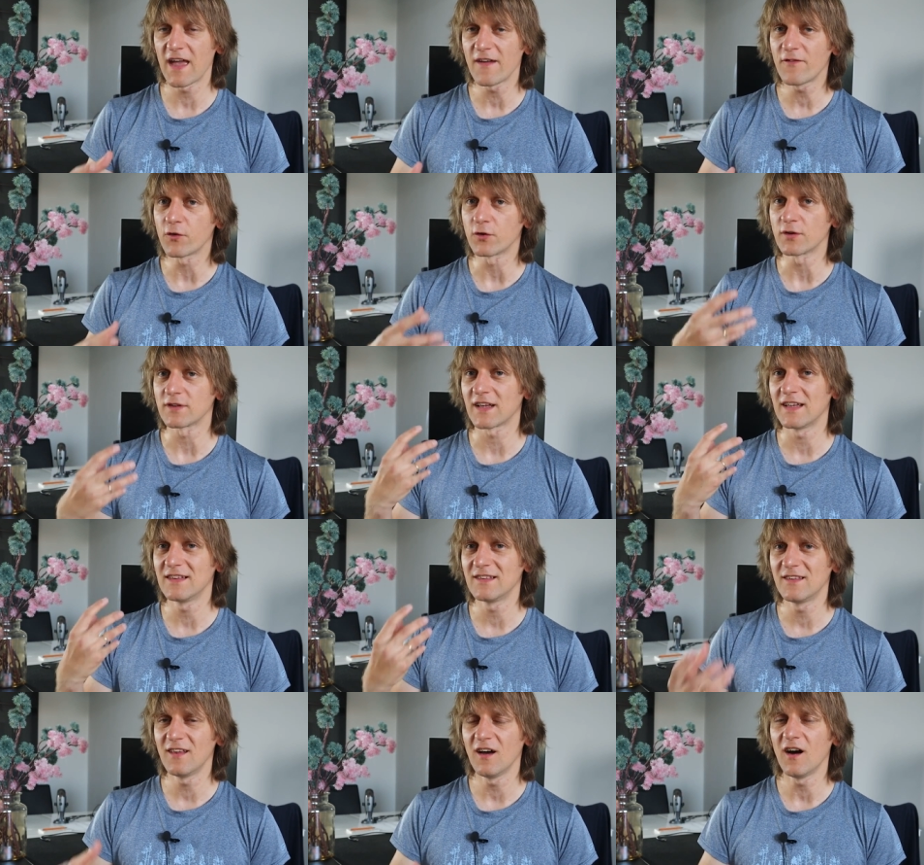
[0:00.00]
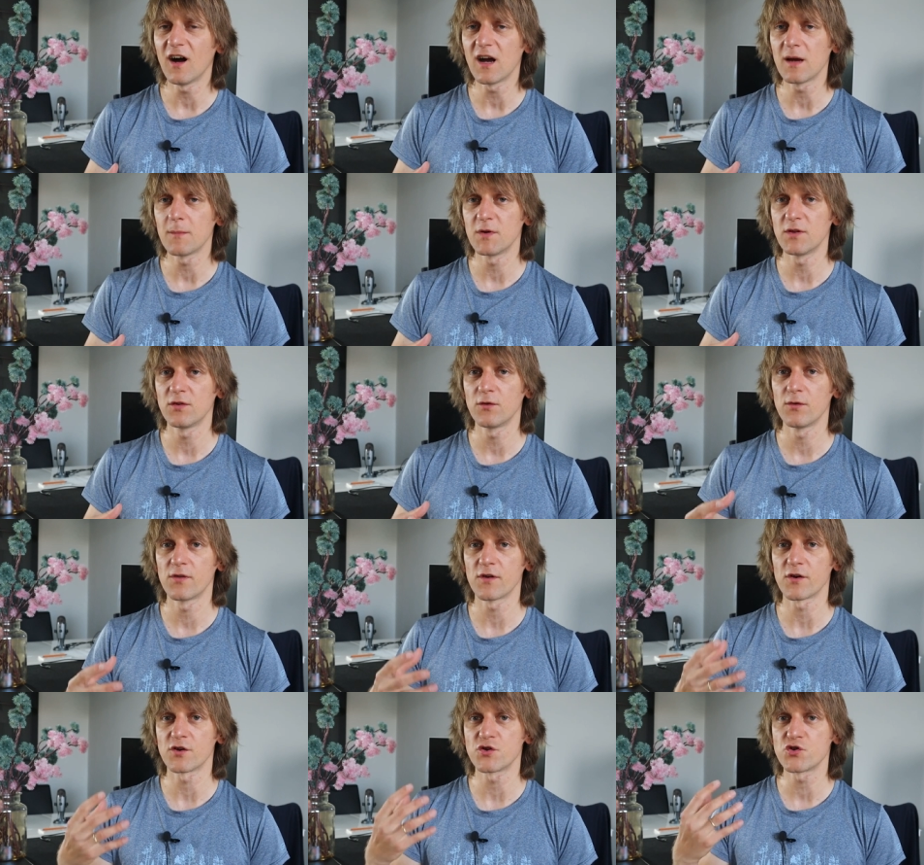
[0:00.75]
effort and time
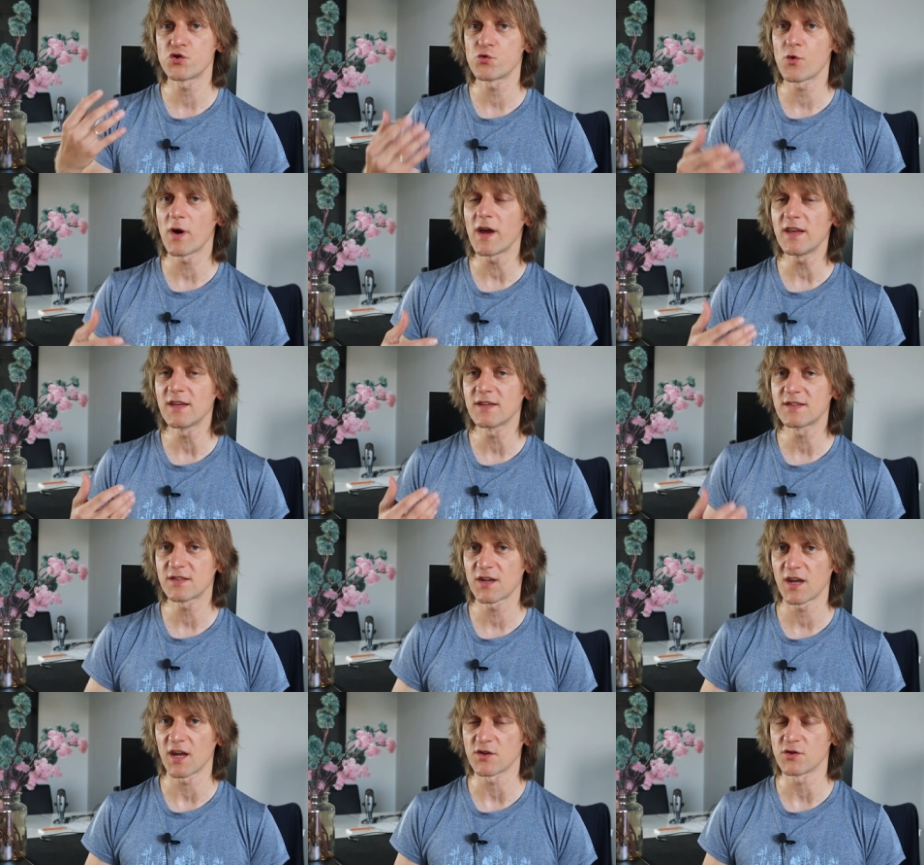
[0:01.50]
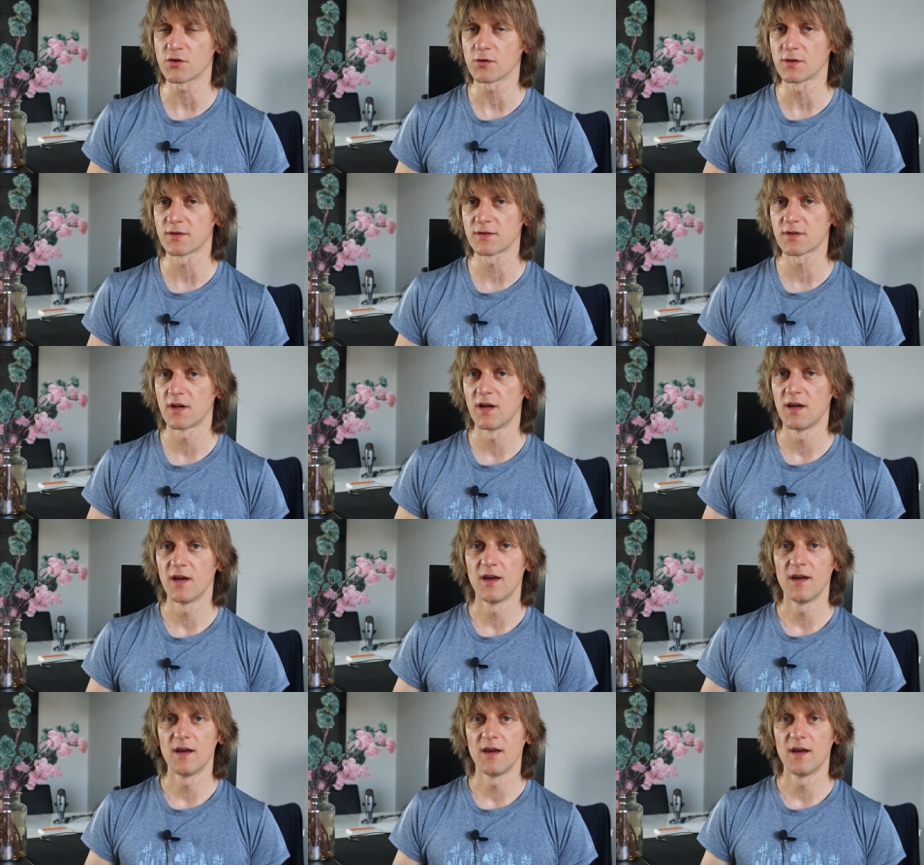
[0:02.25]
into their training schedules,